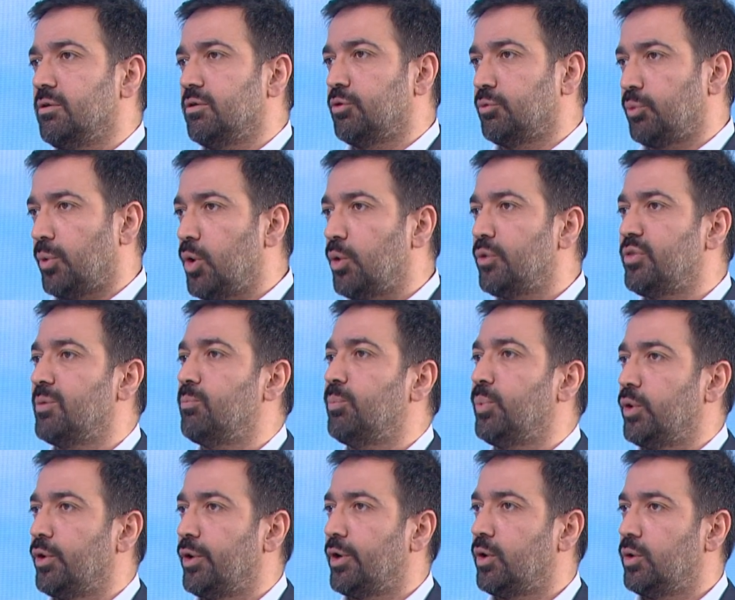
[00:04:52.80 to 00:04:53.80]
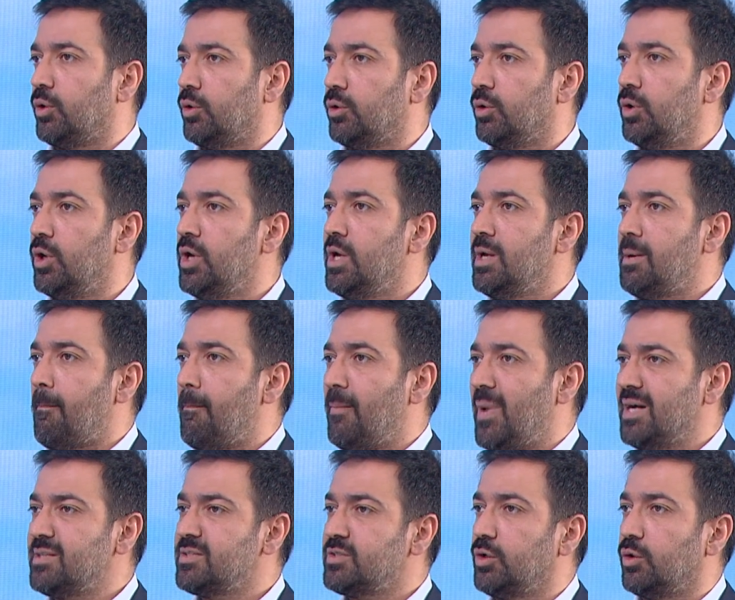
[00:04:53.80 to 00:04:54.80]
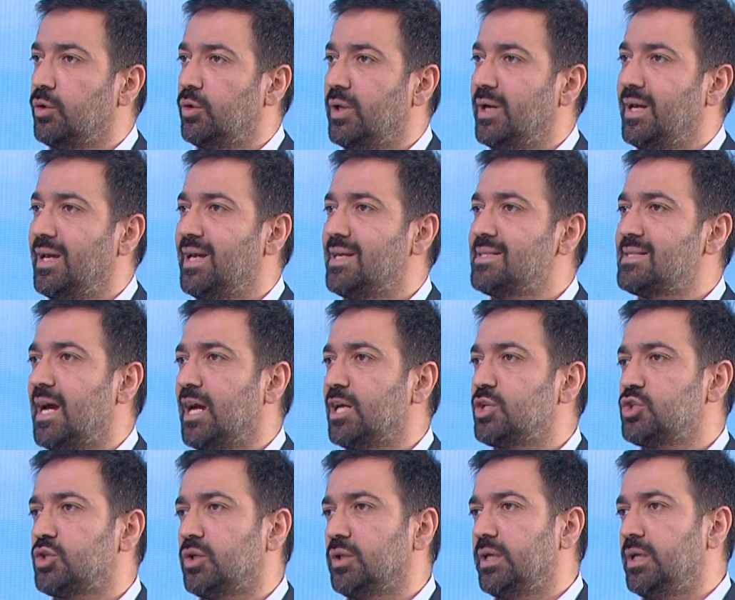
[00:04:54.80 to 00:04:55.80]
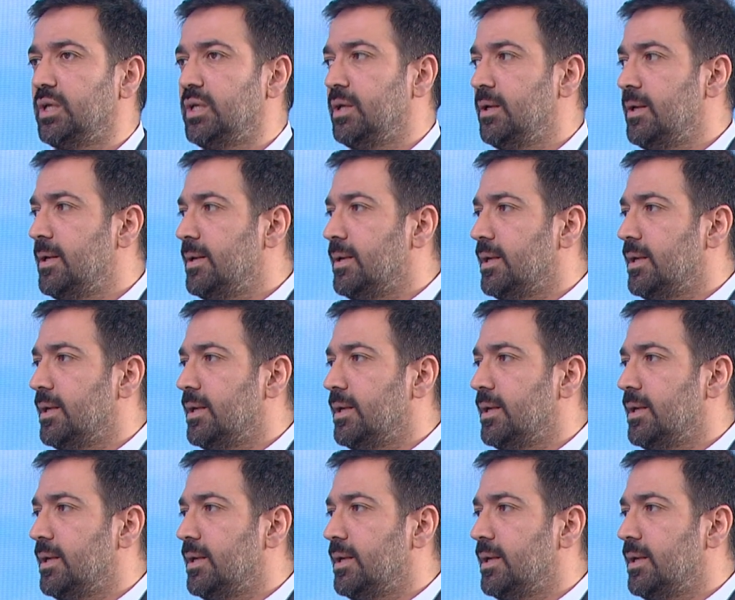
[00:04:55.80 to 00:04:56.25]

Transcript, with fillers: growth in political muscle is actually